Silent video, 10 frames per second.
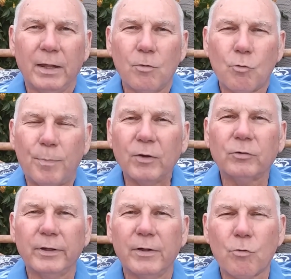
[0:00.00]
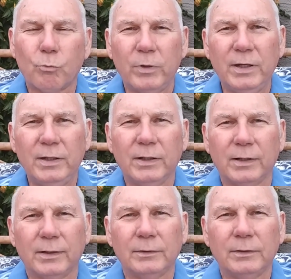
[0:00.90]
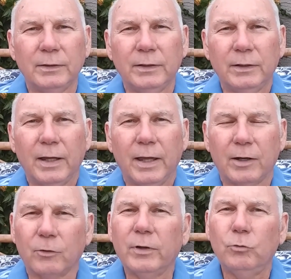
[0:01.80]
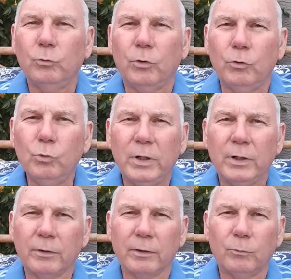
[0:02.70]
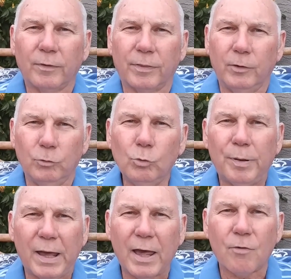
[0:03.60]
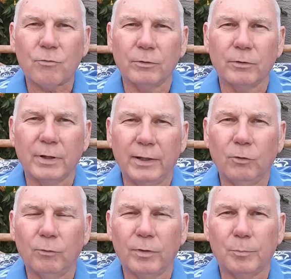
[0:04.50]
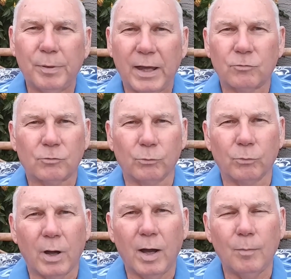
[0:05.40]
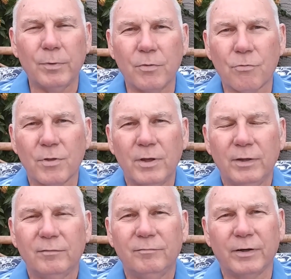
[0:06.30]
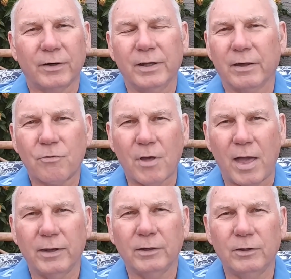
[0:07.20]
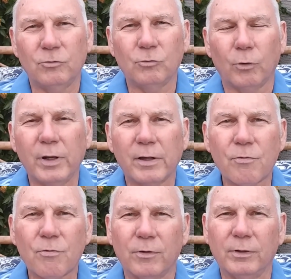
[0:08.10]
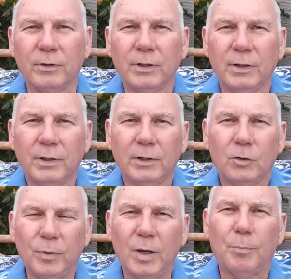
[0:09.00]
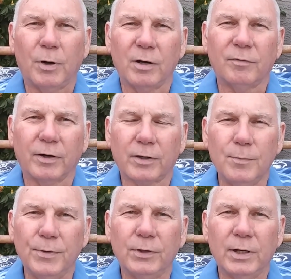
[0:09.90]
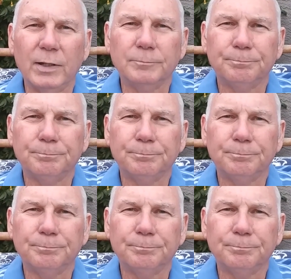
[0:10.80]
especially as we uh, enter into a new era with a new pastor. I know that Pastor Rob is very excited to join us and to be a part of our community.